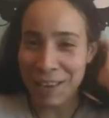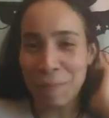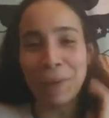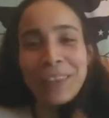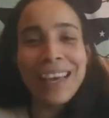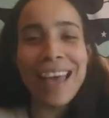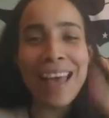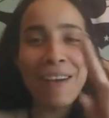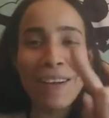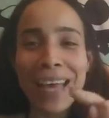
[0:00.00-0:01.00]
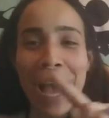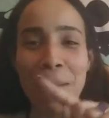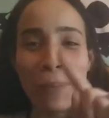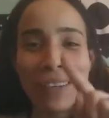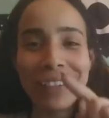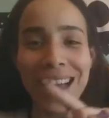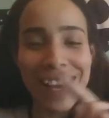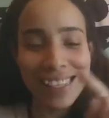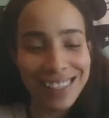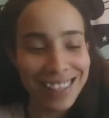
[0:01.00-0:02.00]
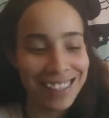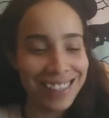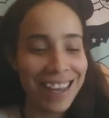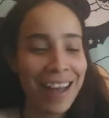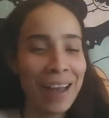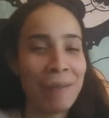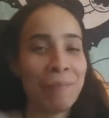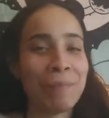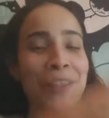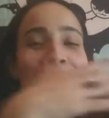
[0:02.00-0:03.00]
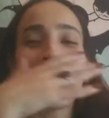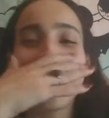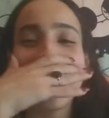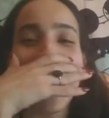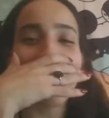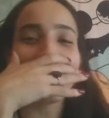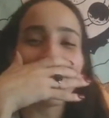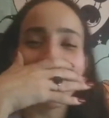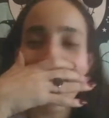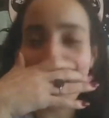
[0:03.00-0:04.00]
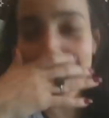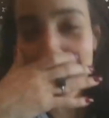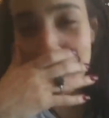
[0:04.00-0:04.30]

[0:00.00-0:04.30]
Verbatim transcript: You put the L capitalized this time. You're going to have me crack up.